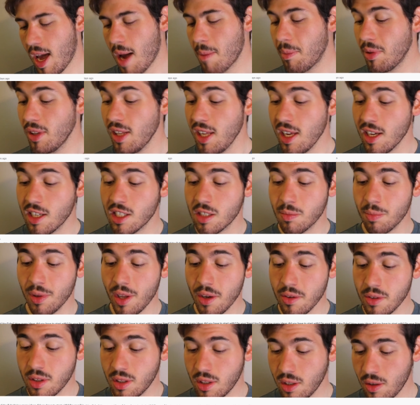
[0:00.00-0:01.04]
Happily
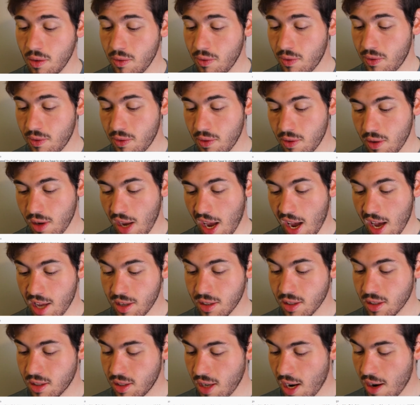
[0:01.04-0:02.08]
Explosive
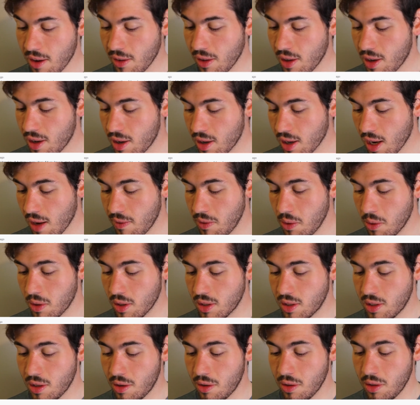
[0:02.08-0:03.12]
asks, how long have you
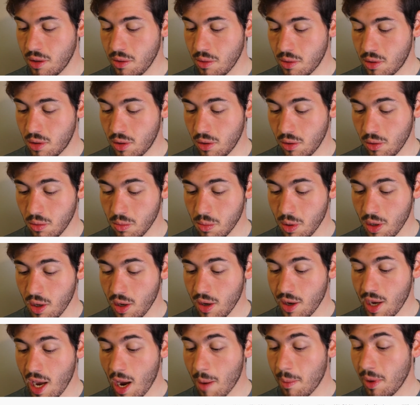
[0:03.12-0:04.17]
considered YouTube?
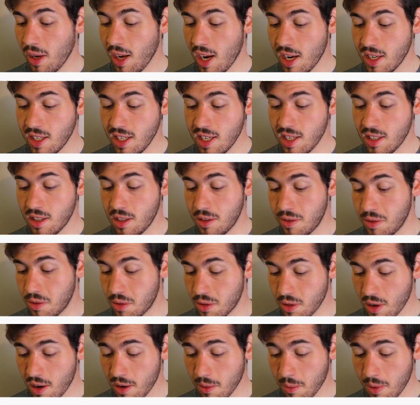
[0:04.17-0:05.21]
How many ideas did you
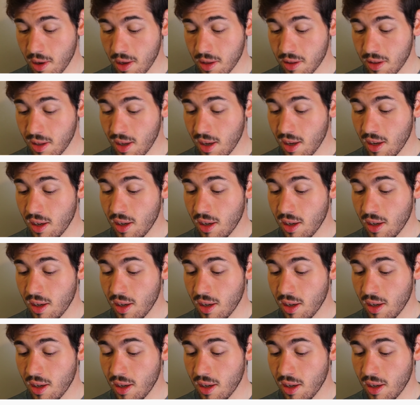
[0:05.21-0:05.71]
start with?